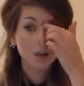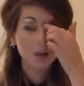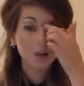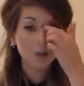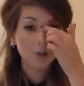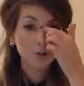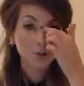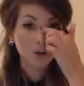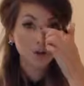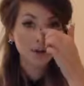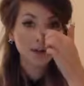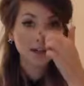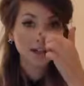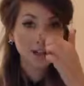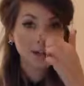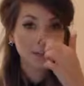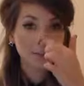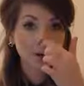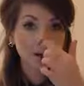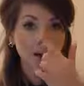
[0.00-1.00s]
dry
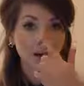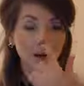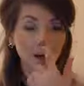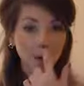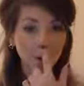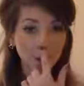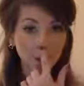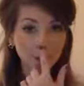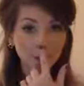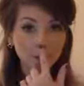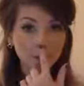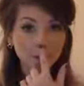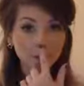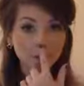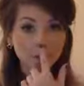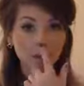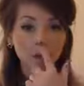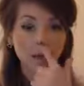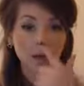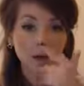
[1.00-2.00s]
down my
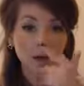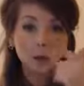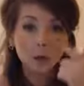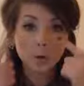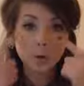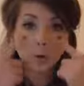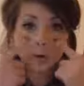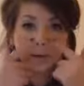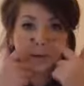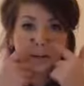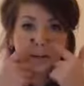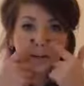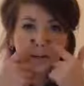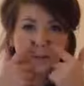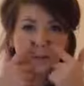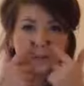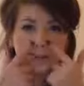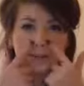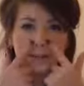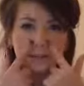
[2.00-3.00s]
nose, oily at
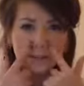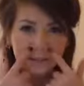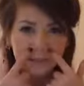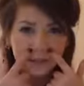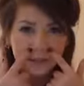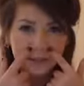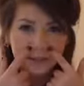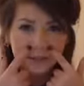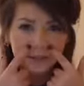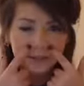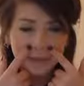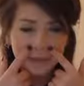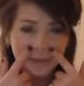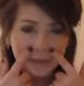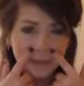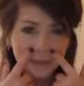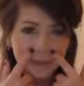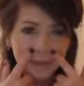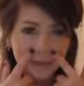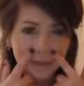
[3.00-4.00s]
the sides of my
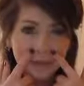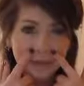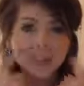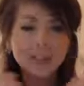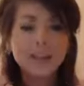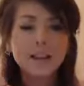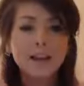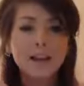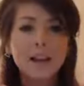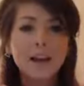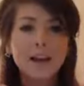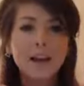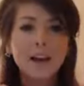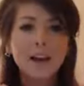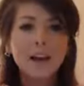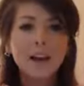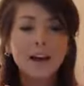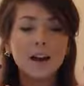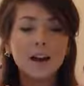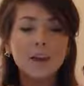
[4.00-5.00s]
nose,
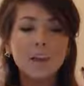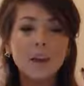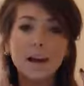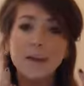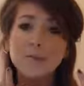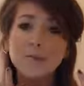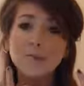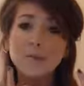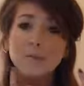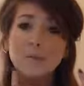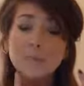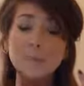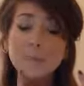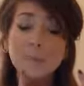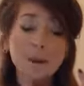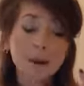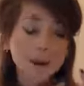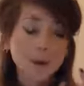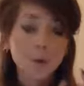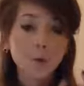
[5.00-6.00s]
and
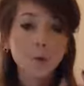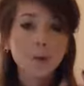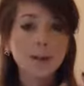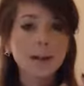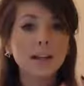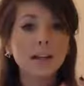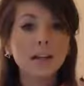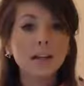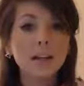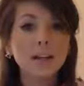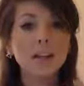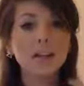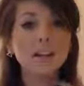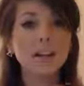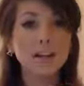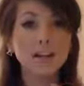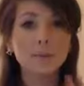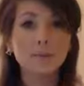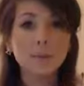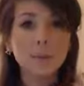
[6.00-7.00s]
mega oily chin.
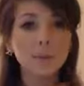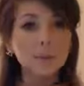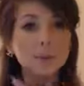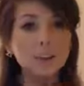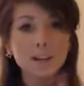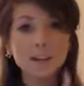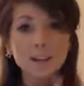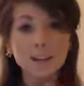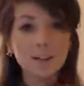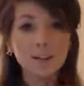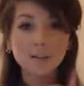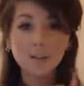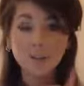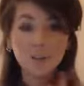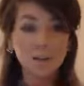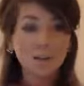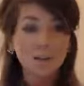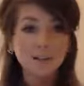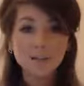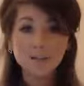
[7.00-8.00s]
Like, my chin is like the
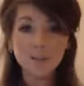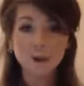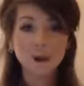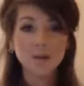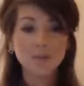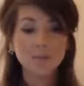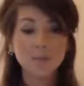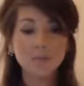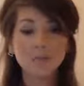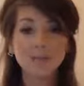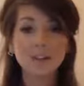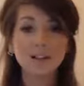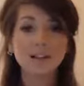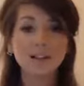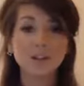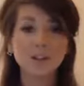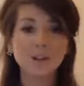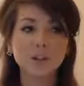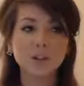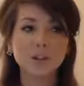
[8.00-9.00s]
oiliest part of my
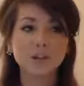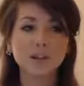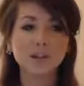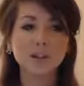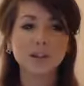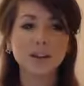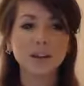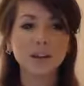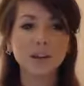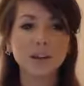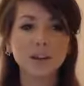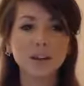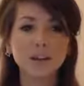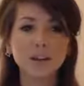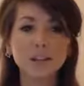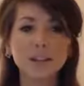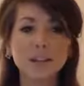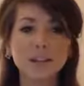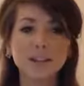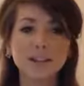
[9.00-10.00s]
face, which is really annoying
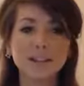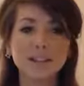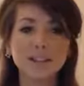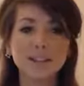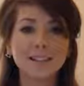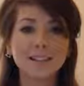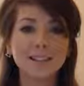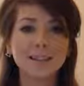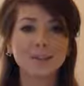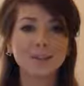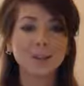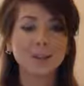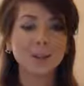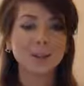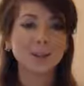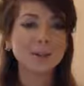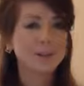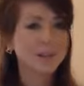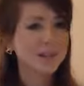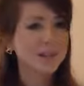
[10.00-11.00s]
because it never
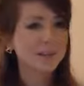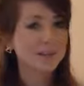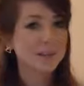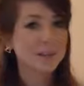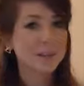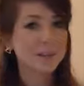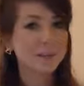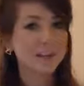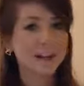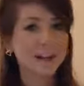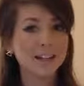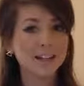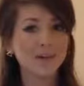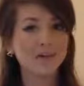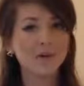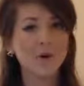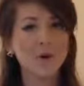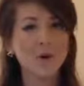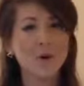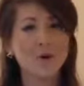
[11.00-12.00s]
used to be, but as
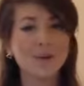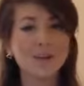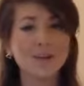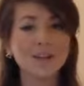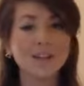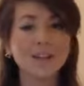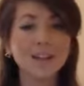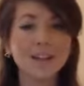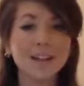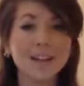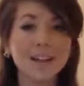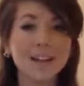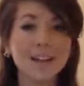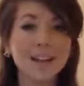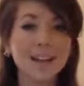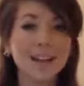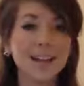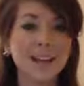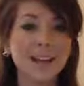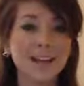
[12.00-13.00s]
I've got older
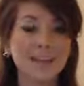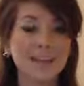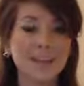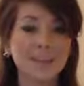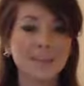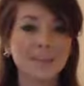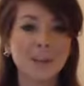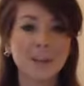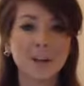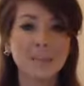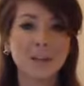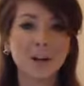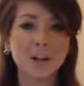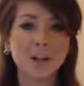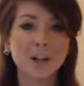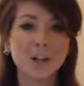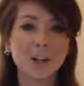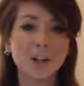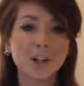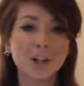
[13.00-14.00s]
it seems that my
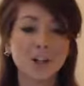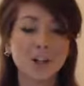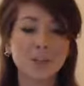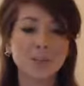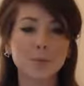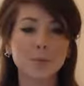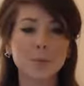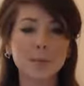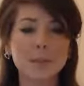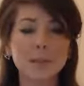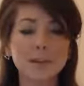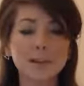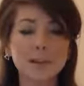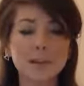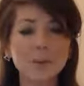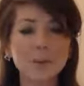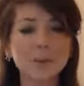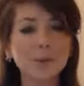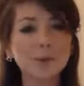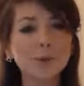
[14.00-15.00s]
chin just produces
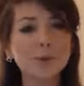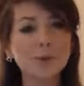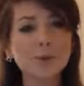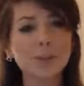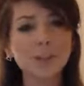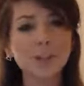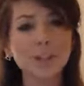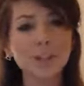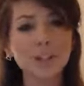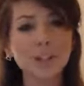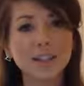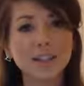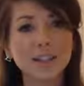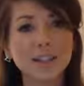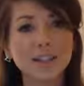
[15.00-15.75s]
more oil, which is